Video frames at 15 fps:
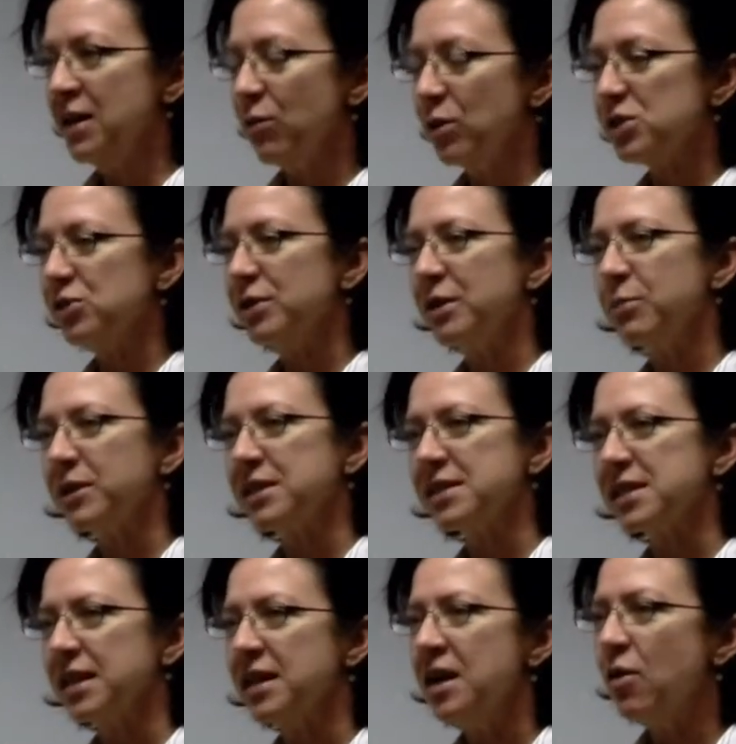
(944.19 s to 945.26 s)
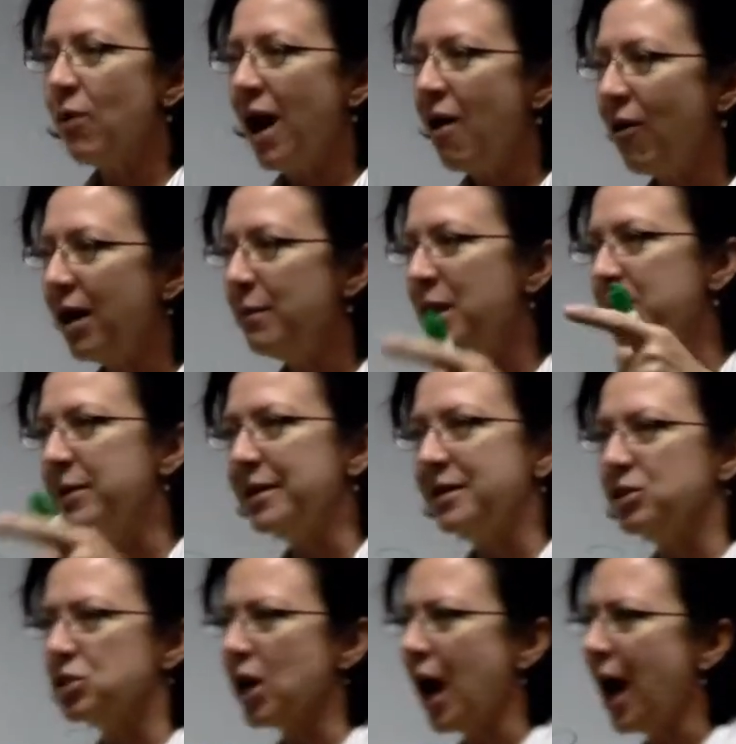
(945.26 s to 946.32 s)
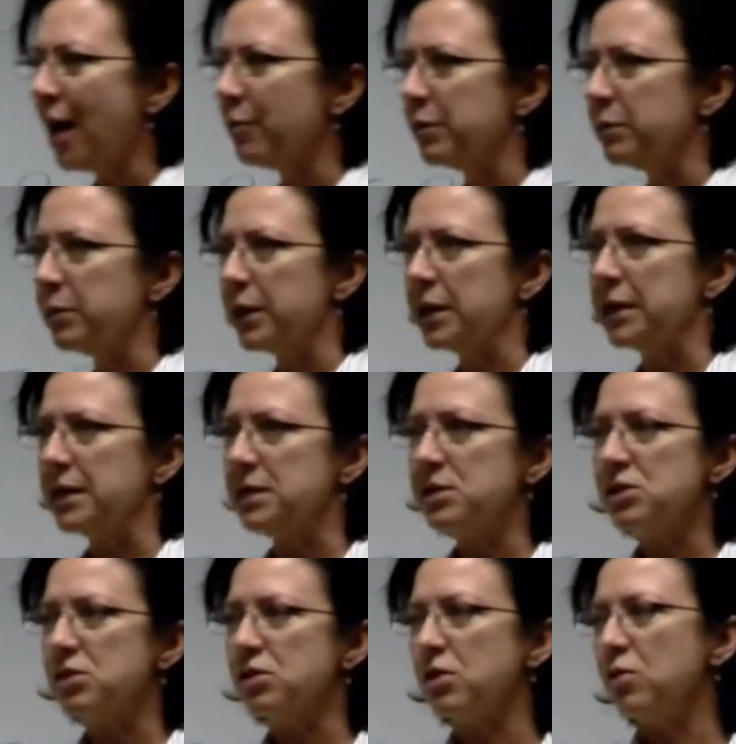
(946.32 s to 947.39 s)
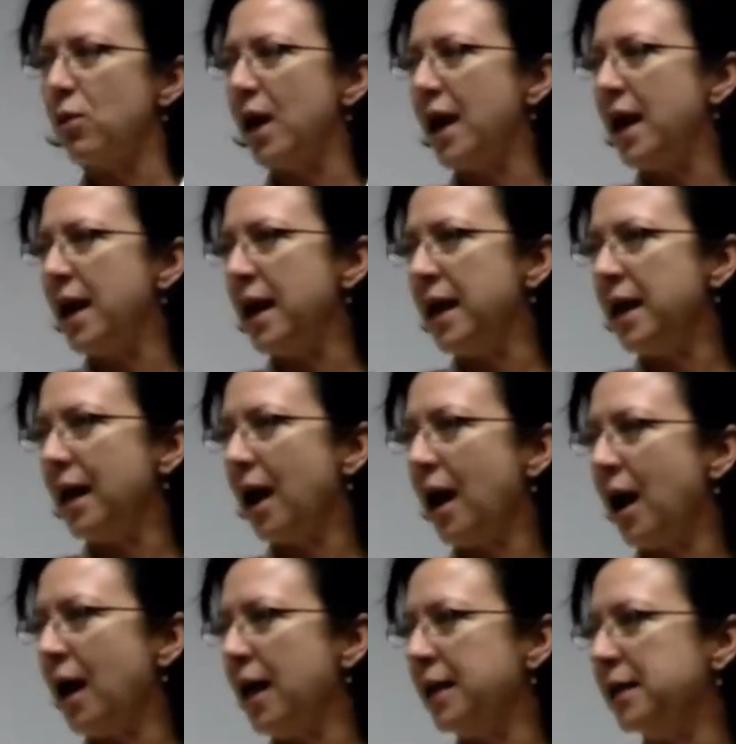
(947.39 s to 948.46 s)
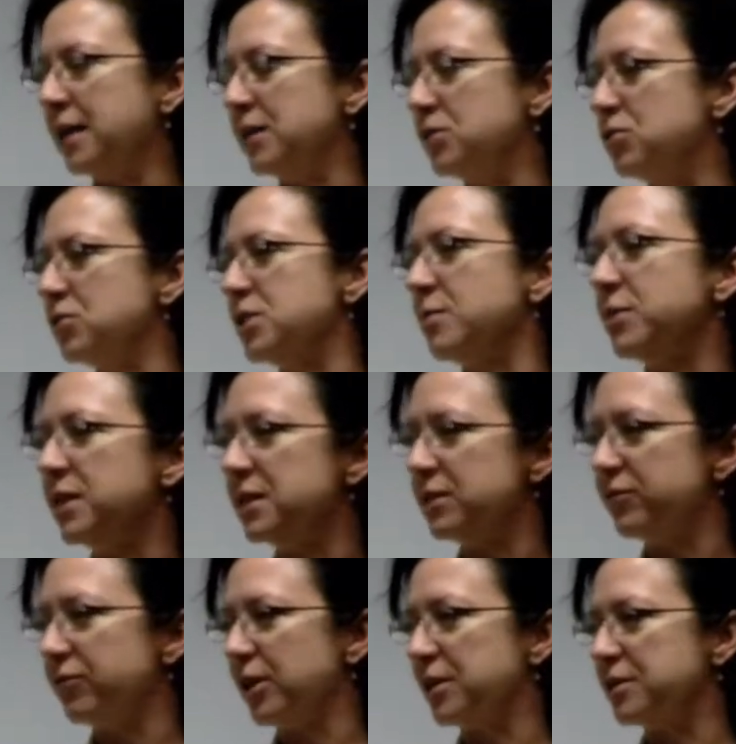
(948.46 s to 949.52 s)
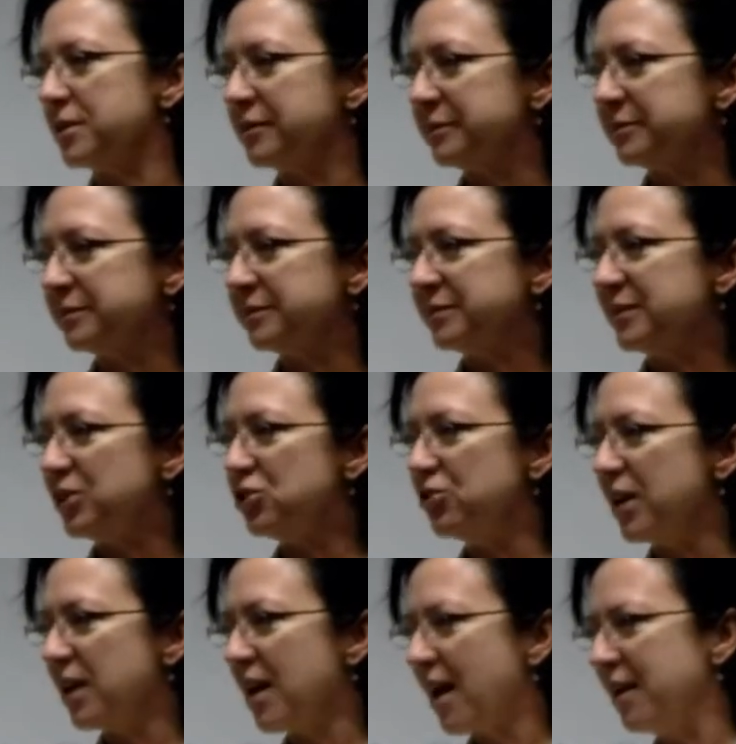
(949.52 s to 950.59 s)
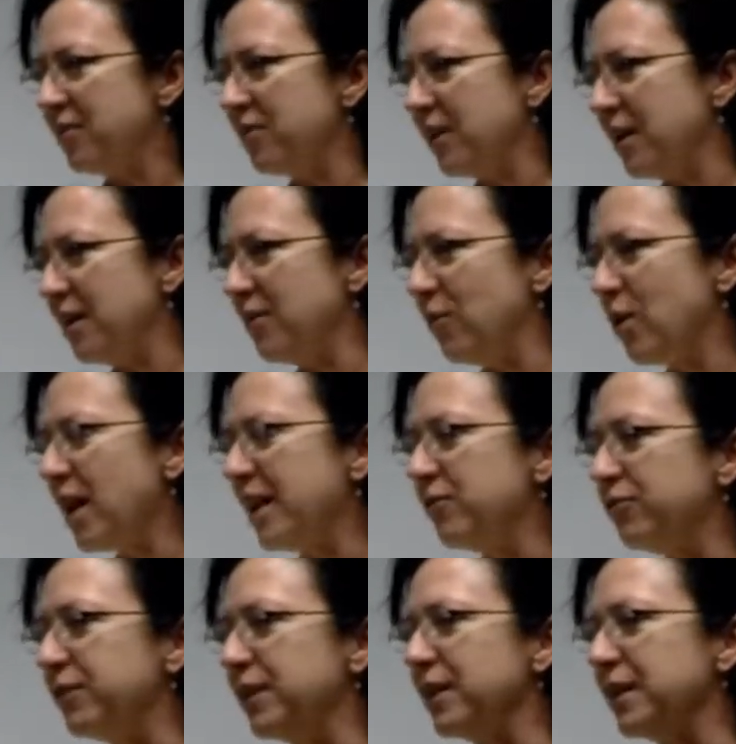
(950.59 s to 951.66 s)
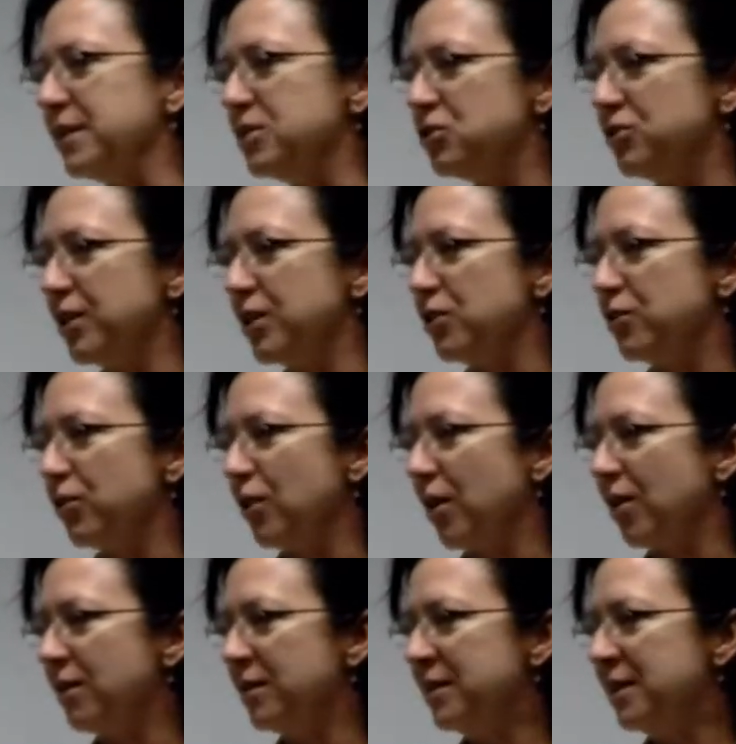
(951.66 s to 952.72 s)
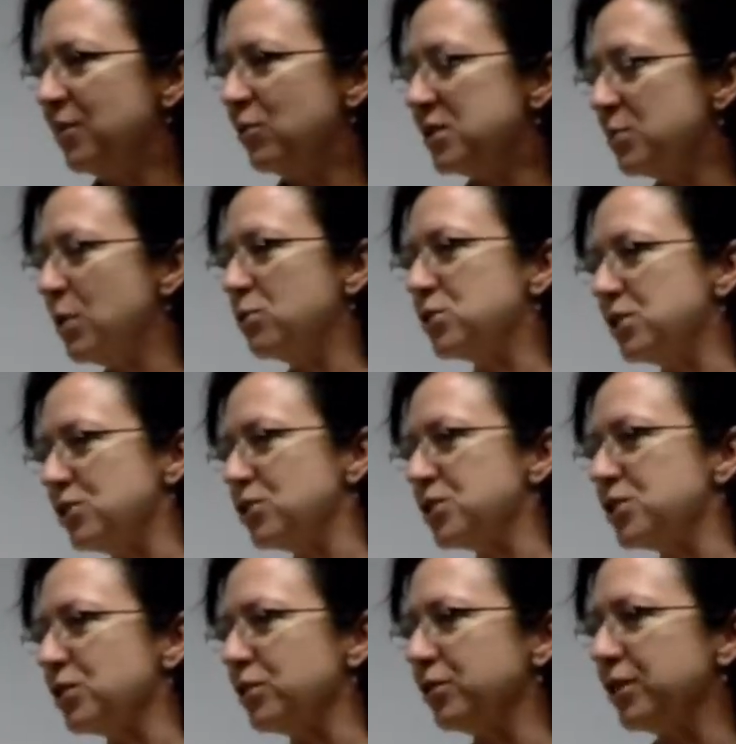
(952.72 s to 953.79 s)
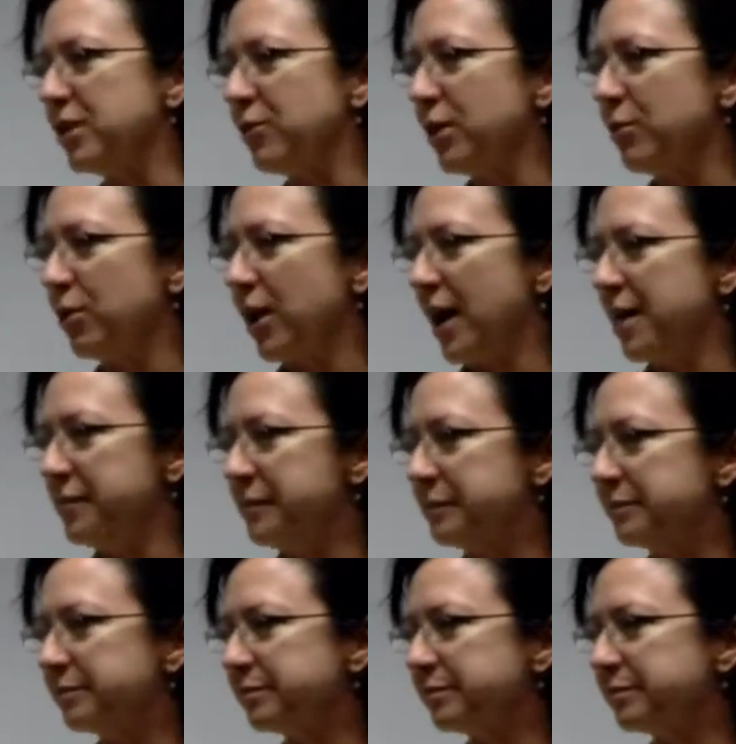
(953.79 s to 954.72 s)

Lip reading: Was there anybody said, "Wow, I may be in a job, but is there a way I can do something different?" Did you get kind of what kind of feeling did you get overall? Was it mostly just a learning where we're at?